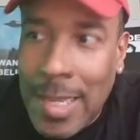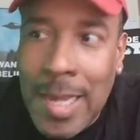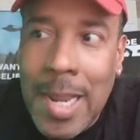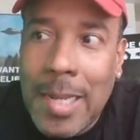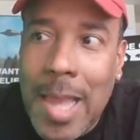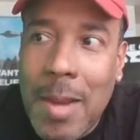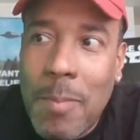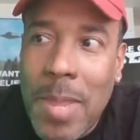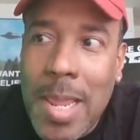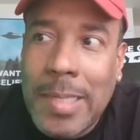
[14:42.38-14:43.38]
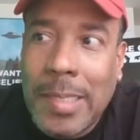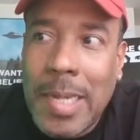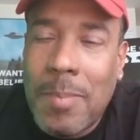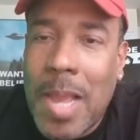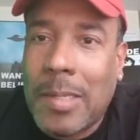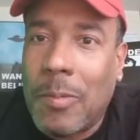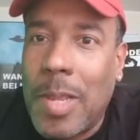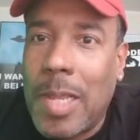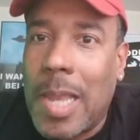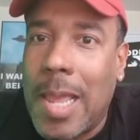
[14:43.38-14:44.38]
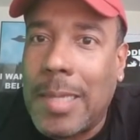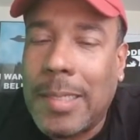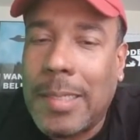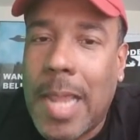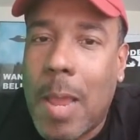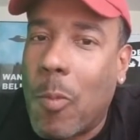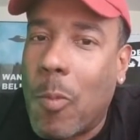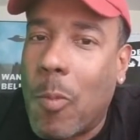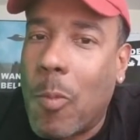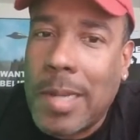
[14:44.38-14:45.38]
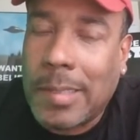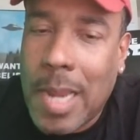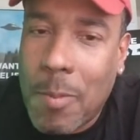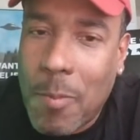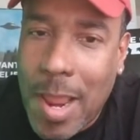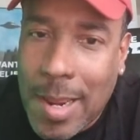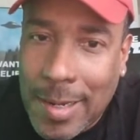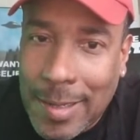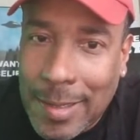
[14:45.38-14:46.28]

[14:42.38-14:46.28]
thing that a lot of men seem not to realize is that women are the same way.